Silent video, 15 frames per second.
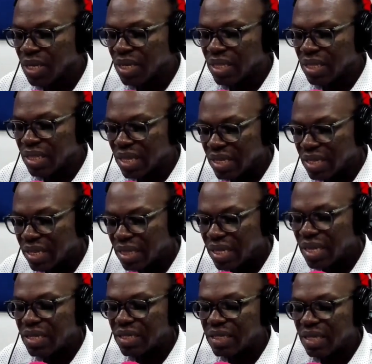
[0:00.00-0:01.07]
Then the
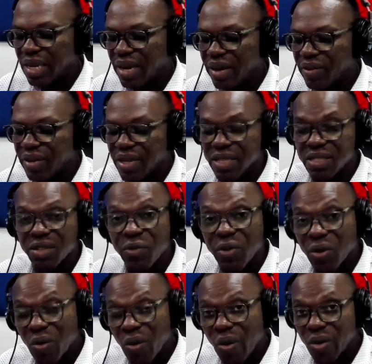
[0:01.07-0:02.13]
third R is
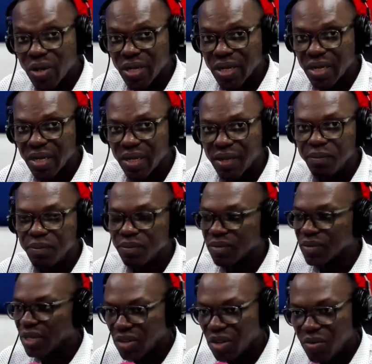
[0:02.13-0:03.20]
record.
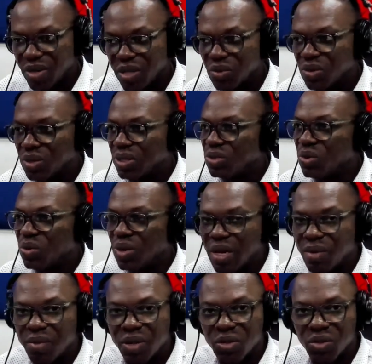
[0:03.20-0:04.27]
And I tell my students, don't
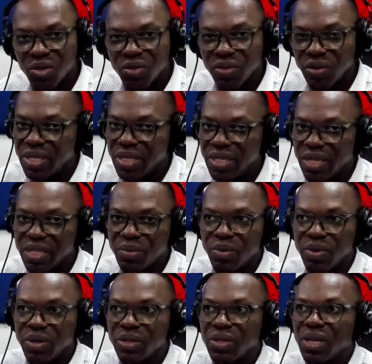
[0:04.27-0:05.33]
come out of a reading
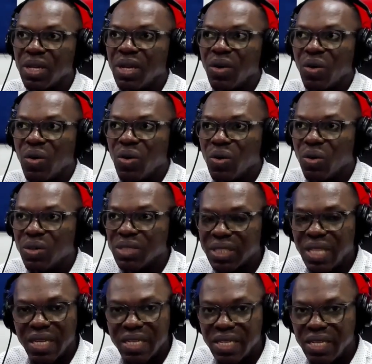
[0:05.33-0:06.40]
experience or
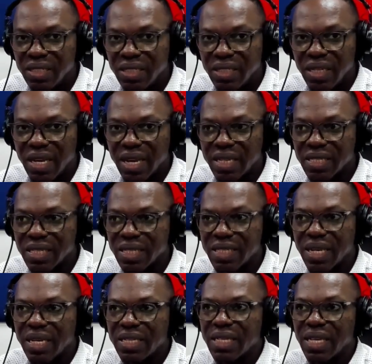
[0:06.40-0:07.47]
studying
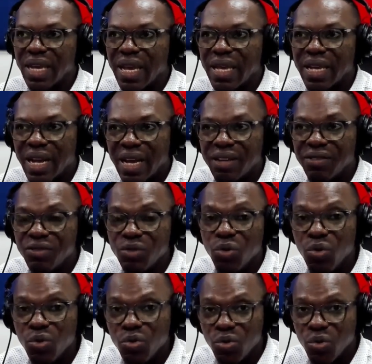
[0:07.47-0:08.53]
exercise and have
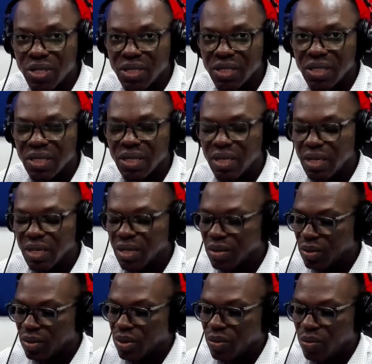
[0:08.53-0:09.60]
no notes.
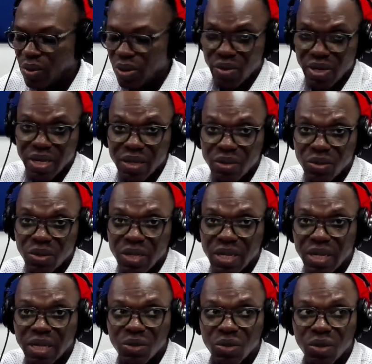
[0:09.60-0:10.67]
When we get to the
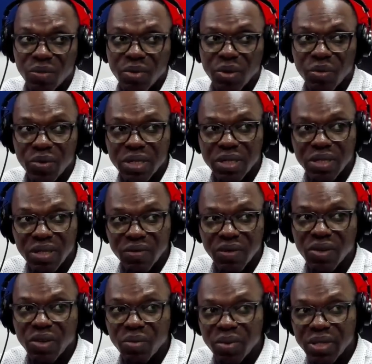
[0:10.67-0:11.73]
next topic, which is
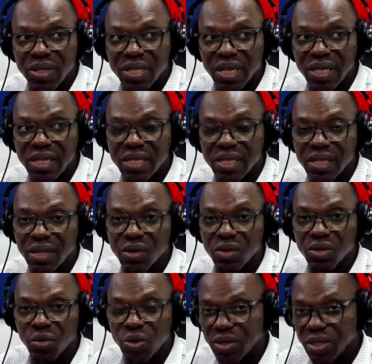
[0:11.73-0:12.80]
developing study skills,
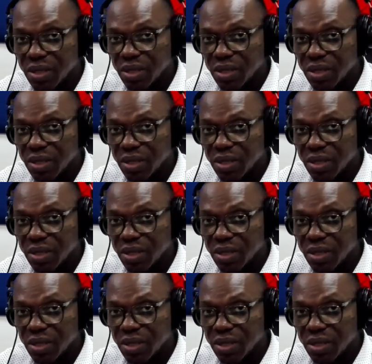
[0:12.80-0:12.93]
we would